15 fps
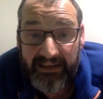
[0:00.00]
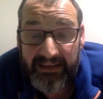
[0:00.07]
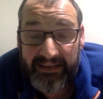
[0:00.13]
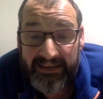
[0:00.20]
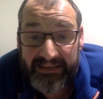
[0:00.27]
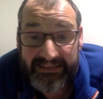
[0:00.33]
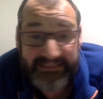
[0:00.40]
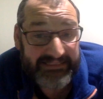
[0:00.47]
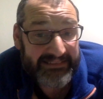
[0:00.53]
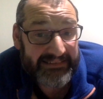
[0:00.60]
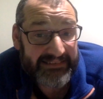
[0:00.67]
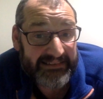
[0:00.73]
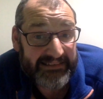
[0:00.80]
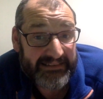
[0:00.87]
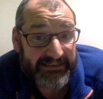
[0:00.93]
And
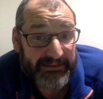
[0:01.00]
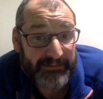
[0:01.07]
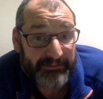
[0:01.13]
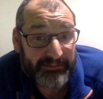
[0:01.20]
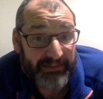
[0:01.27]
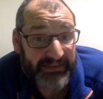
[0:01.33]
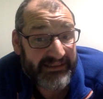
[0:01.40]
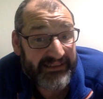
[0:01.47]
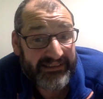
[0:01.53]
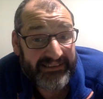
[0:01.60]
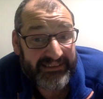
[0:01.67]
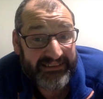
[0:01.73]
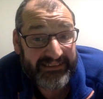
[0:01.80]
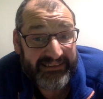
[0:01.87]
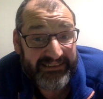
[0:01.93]

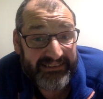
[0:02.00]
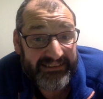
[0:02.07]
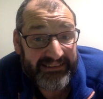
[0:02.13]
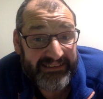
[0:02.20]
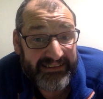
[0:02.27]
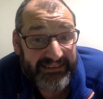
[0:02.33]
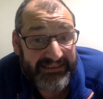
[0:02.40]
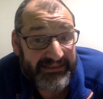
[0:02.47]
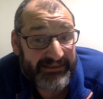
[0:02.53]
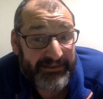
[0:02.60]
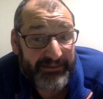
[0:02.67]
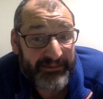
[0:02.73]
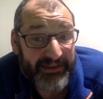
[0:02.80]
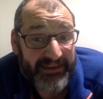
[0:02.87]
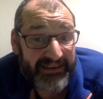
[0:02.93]
basically it's to
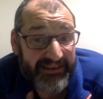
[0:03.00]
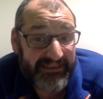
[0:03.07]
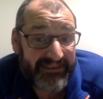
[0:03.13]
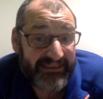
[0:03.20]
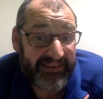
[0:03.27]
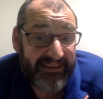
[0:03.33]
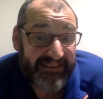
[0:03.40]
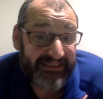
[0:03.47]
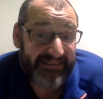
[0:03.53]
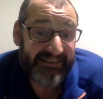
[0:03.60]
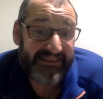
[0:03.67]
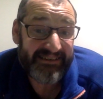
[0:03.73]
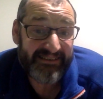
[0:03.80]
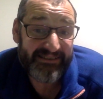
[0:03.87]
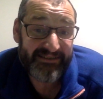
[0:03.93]
make things
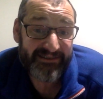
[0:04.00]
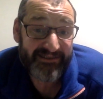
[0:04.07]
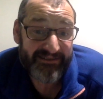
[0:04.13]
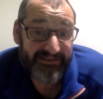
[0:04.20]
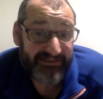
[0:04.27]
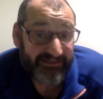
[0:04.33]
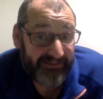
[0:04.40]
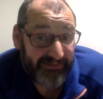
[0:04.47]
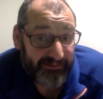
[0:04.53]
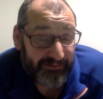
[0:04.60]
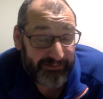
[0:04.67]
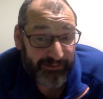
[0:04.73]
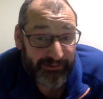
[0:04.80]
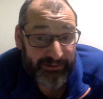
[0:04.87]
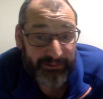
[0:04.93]
easier
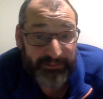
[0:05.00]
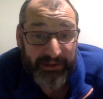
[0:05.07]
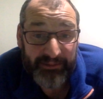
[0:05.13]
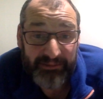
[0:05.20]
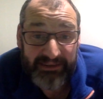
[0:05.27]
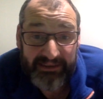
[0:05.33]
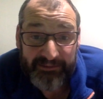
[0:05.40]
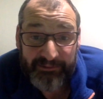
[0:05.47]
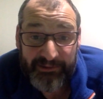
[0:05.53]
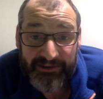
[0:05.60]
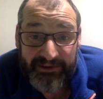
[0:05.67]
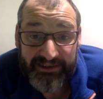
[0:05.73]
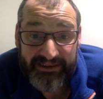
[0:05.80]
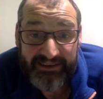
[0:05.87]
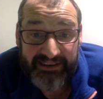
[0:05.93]
for the people at
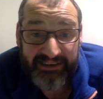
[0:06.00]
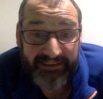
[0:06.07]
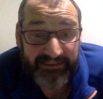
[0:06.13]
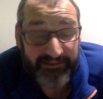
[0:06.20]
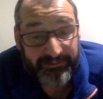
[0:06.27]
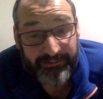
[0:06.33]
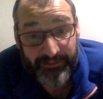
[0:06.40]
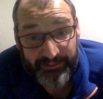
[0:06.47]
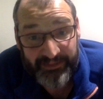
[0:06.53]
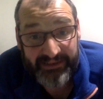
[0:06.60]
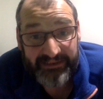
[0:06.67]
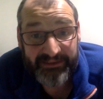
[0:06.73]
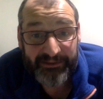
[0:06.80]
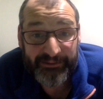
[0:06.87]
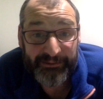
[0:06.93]
work and for me
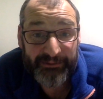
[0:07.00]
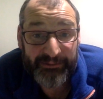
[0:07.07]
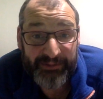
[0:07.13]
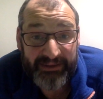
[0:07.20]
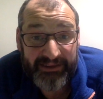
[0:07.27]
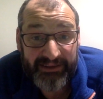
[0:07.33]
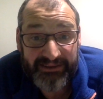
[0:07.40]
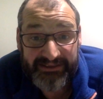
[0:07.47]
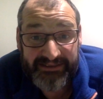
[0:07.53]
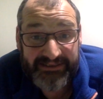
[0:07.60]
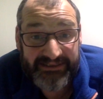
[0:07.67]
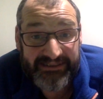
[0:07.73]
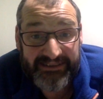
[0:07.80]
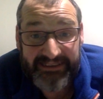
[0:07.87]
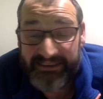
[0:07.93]
too,
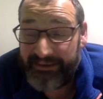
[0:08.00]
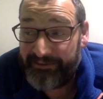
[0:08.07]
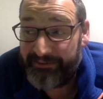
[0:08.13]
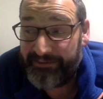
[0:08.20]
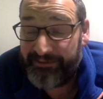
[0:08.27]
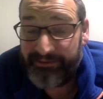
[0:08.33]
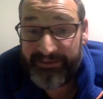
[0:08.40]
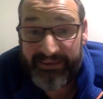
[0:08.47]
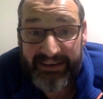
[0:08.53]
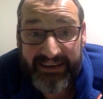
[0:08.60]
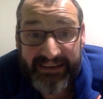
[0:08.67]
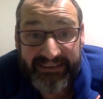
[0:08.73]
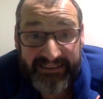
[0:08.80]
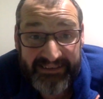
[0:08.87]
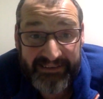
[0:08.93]
because if
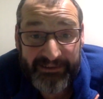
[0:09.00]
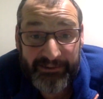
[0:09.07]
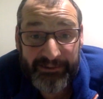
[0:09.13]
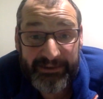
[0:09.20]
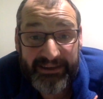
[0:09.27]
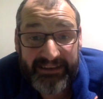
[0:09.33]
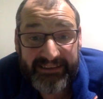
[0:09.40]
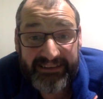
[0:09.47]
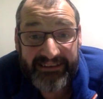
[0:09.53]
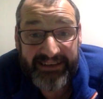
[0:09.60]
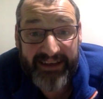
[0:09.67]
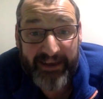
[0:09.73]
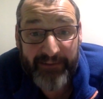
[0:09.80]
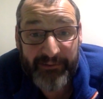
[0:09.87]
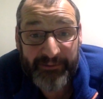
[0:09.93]
I didn't do that,
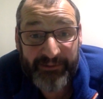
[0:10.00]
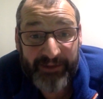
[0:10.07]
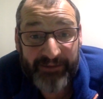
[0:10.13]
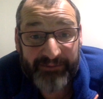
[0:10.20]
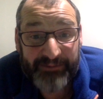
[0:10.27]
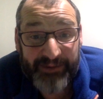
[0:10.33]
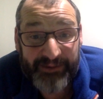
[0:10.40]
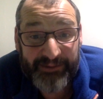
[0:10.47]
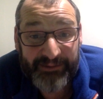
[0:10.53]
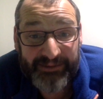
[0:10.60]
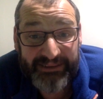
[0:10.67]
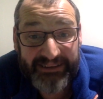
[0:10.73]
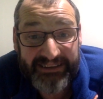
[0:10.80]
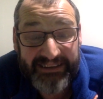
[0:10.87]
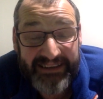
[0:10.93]
I would have
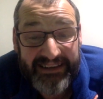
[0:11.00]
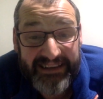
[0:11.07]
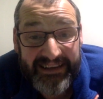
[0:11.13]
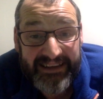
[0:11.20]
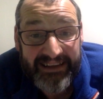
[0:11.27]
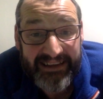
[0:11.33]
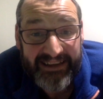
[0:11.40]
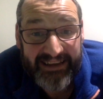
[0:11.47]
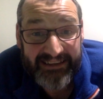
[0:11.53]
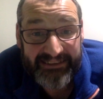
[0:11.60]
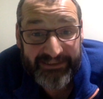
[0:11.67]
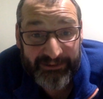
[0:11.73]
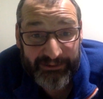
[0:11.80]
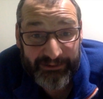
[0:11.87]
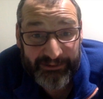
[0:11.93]
probably had
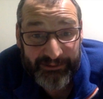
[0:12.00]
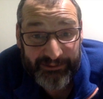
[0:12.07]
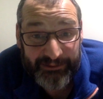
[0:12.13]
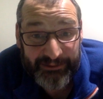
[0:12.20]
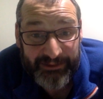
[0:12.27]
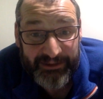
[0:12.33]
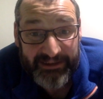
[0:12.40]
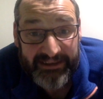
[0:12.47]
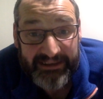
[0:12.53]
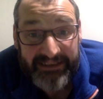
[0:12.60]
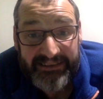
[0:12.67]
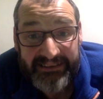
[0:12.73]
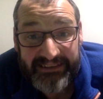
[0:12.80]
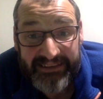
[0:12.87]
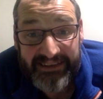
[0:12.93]
to
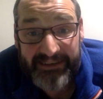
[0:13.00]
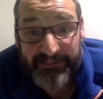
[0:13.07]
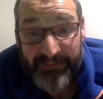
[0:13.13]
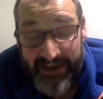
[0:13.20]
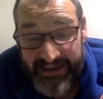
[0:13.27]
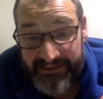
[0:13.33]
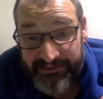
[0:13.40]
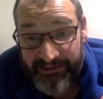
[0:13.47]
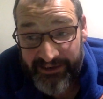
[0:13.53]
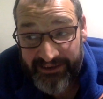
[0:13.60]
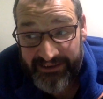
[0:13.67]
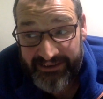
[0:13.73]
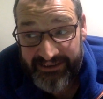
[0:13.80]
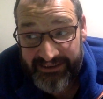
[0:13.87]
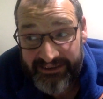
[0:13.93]
take my
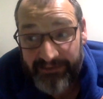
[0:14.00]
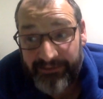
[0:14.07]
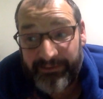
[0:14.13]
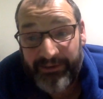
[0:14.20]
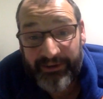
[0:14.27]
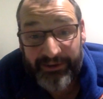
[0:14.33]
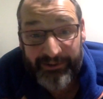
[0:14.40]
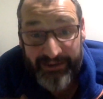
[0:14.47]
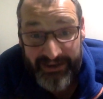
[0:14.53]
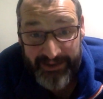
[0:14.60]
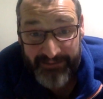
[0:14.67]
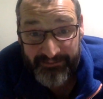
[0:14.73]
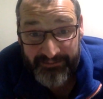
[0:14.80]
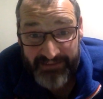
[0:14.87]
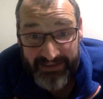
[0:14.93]
truck, follow
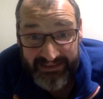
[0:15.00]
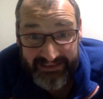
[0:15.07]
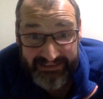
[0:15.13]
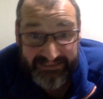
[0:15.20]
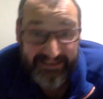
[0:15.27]
him, and then